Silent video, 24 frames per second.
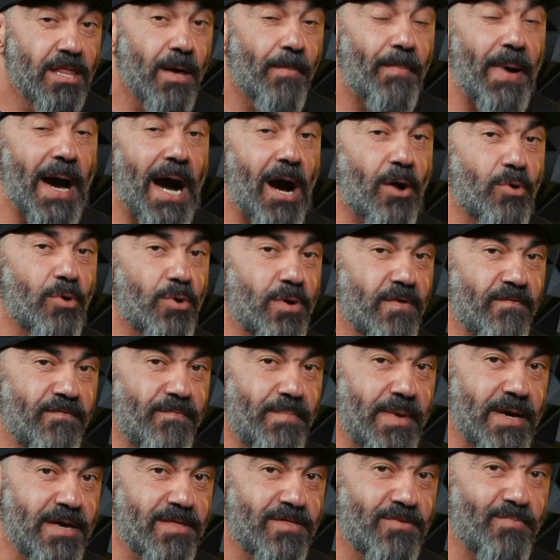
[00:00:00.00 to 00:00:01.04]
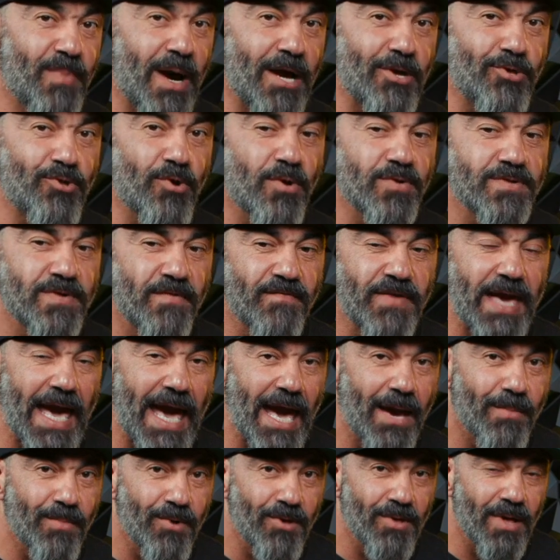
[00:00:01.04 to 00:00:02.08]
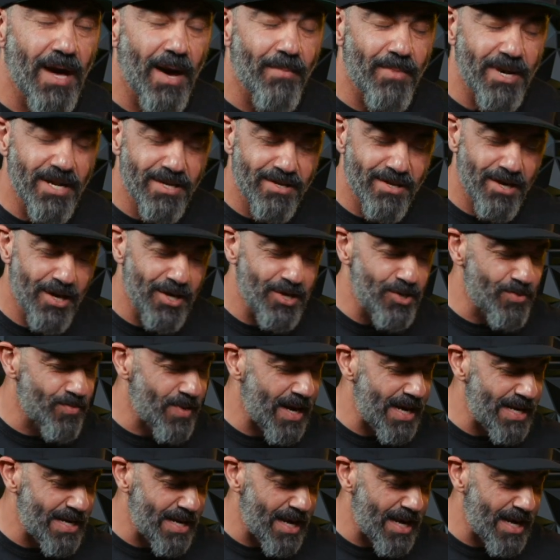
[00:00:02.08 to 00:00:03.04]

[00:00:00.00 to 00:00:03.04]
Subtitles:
The Power of Myth by Joseph Campbell. I'm going to tell you right